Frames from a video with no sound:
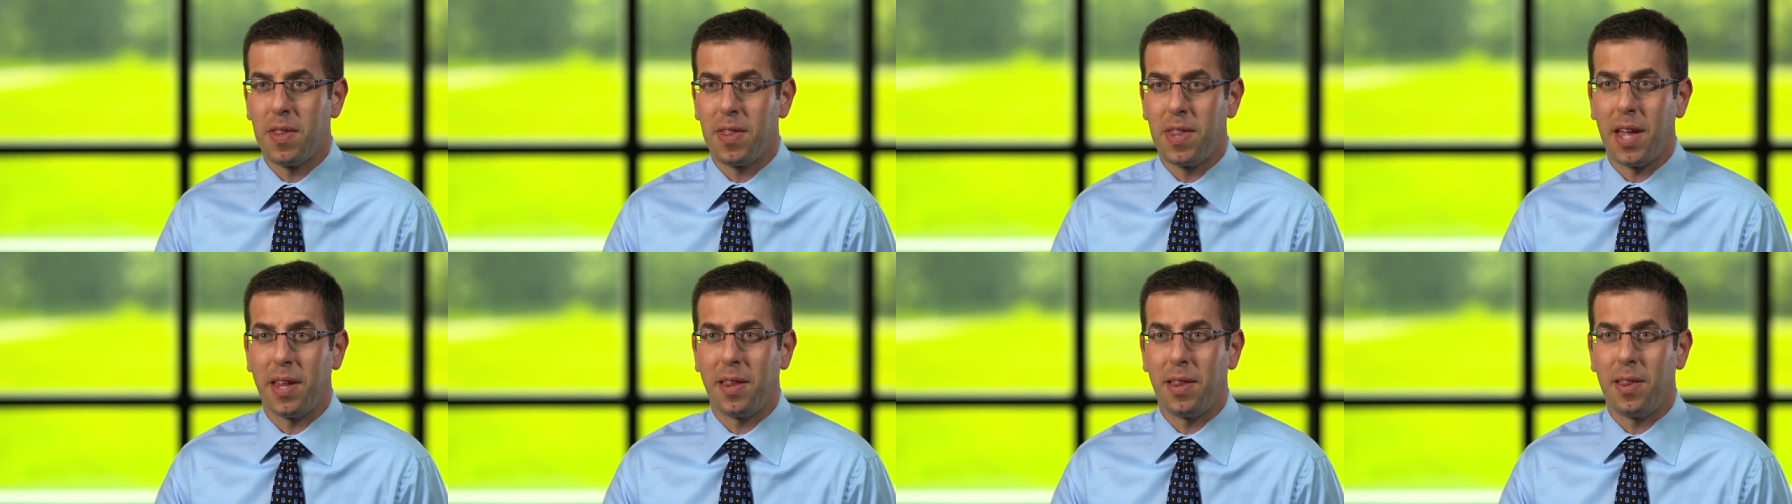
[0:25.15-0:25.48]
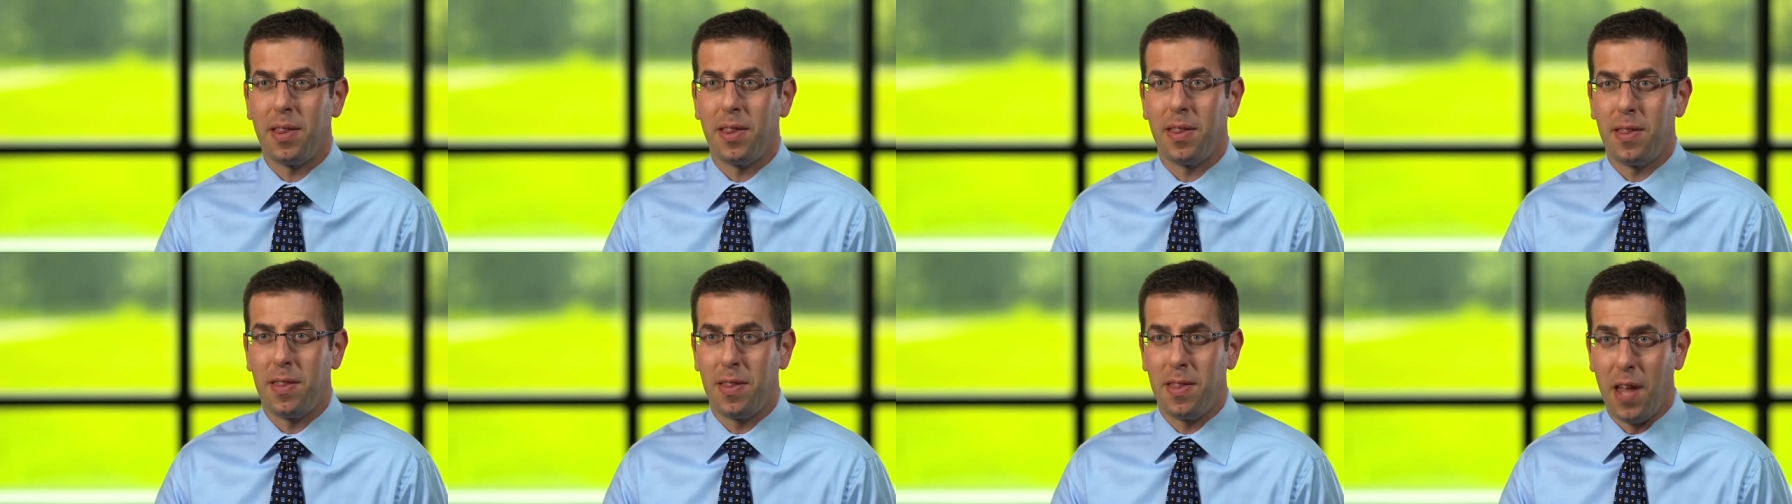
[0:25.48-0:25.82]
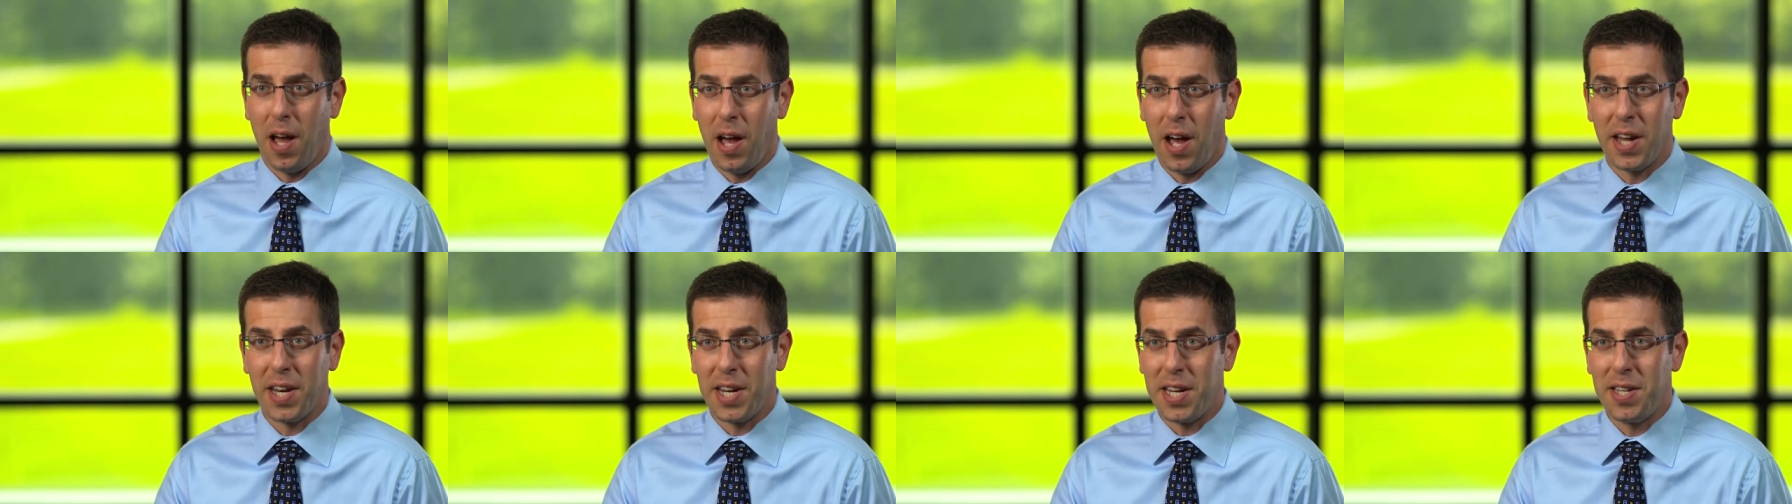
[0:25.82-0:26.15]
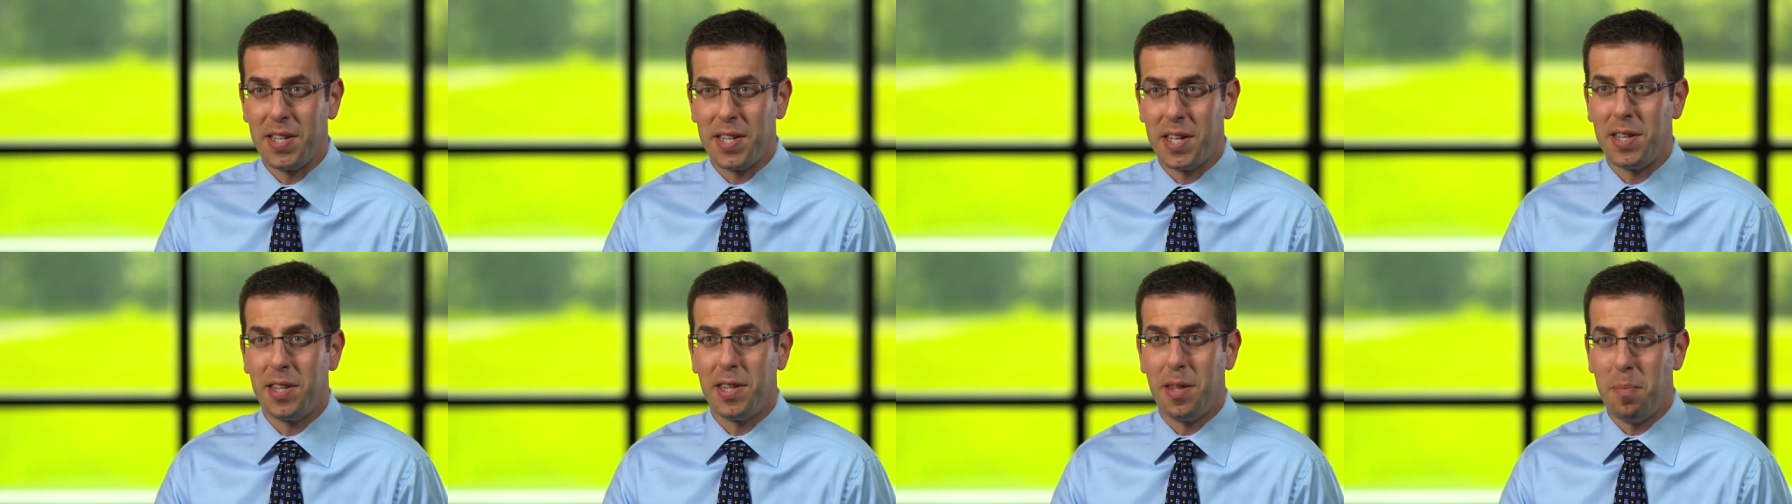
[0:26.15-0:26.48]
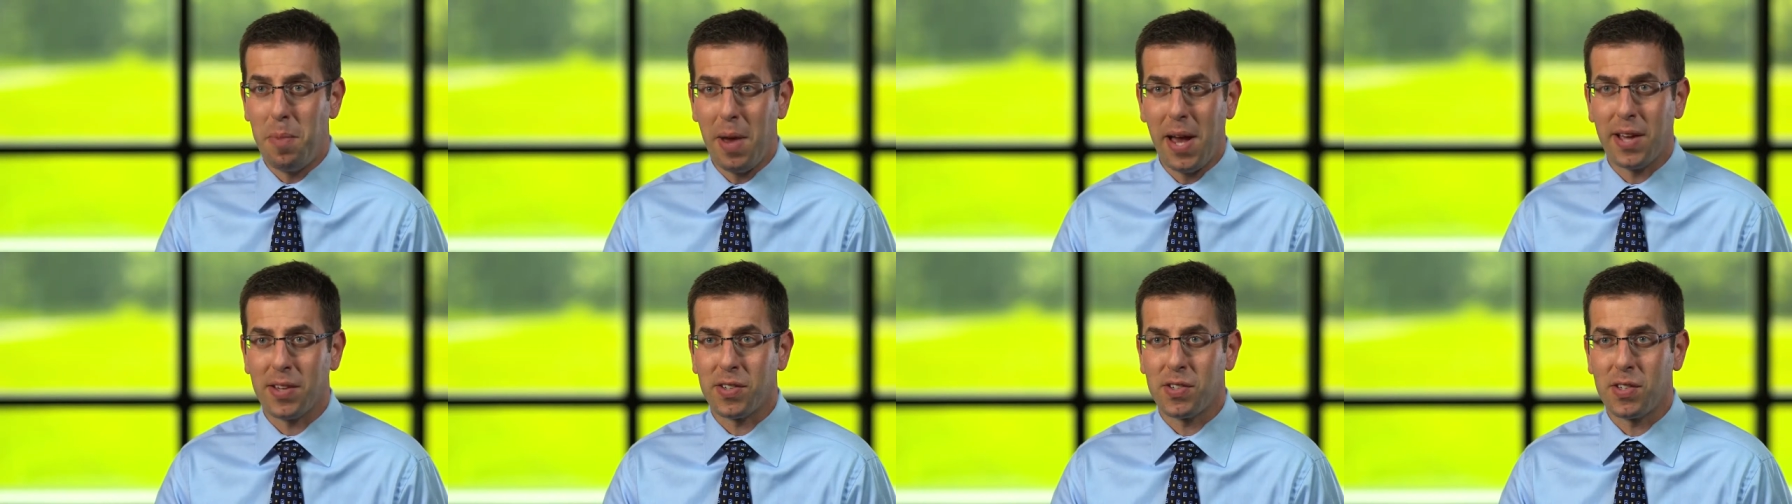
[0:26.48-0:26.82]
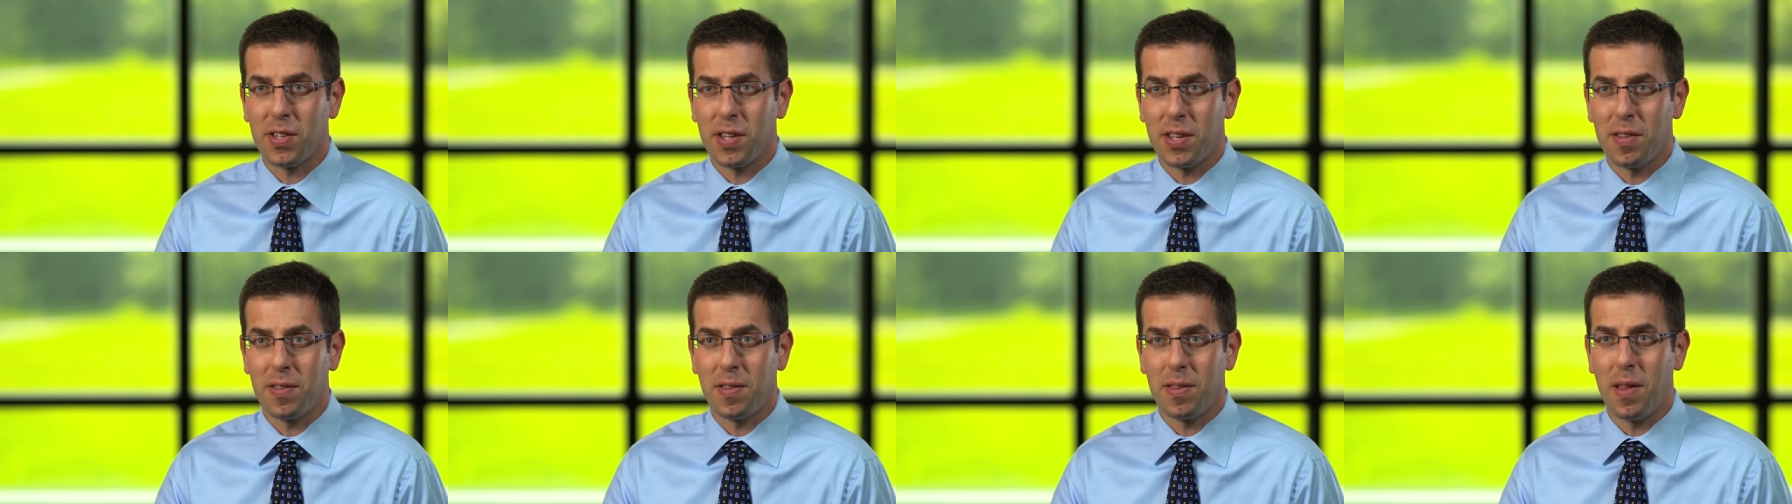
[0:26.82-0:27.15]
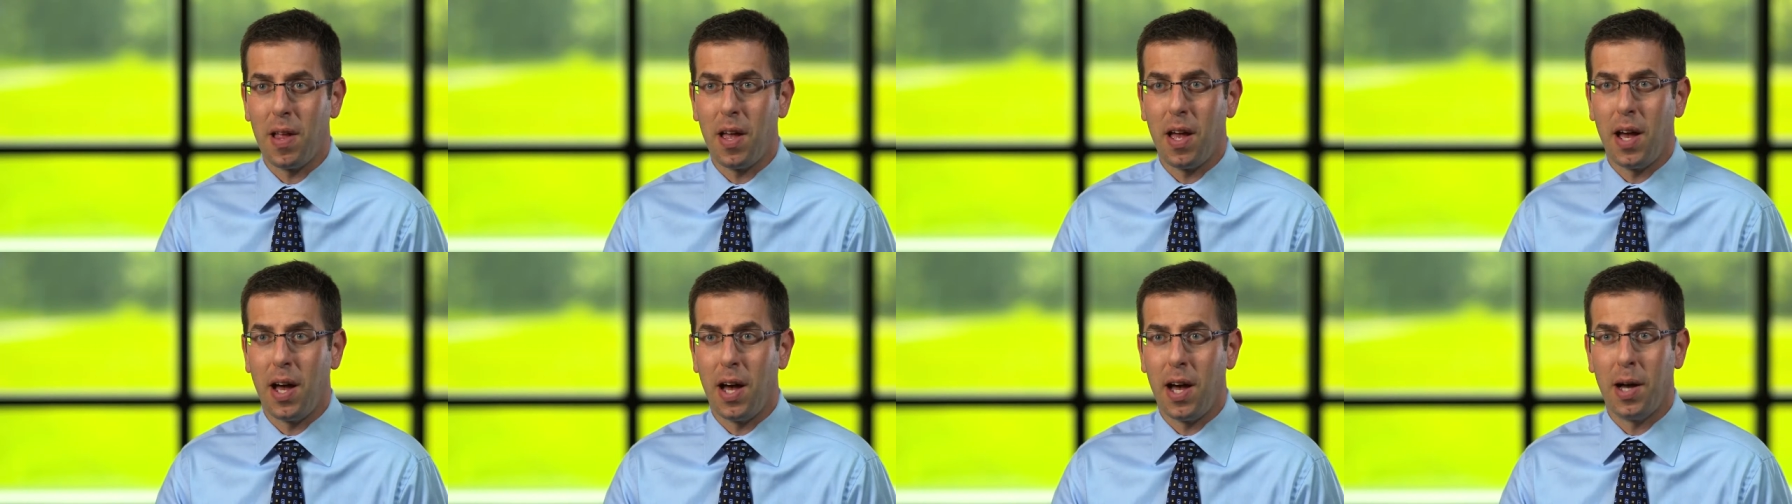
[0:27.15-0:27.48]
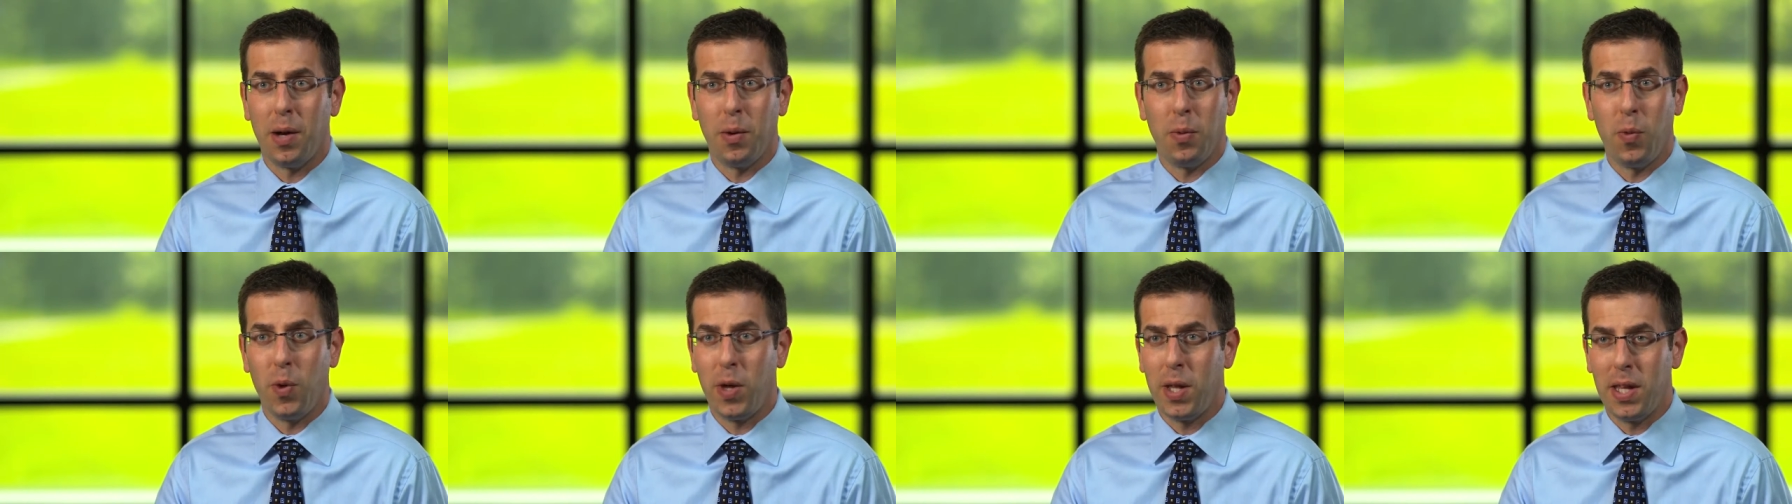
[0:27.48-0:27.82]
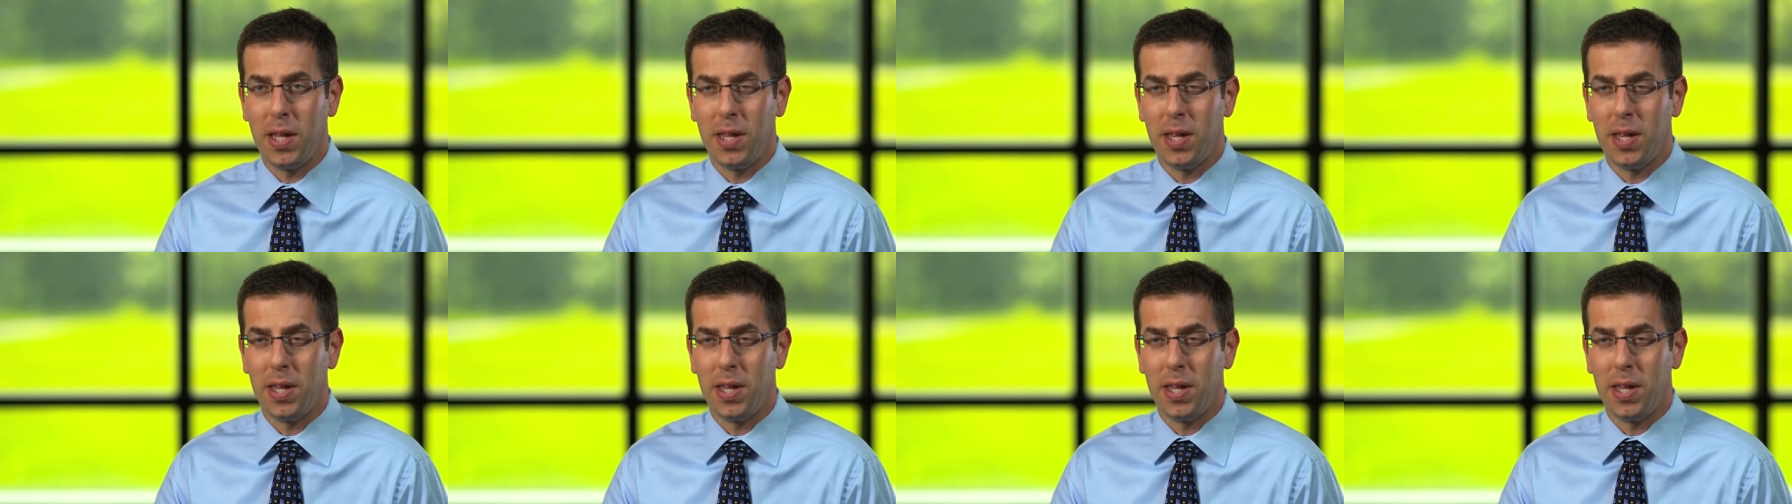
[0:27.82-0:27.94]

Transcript: that the honey did the best uh,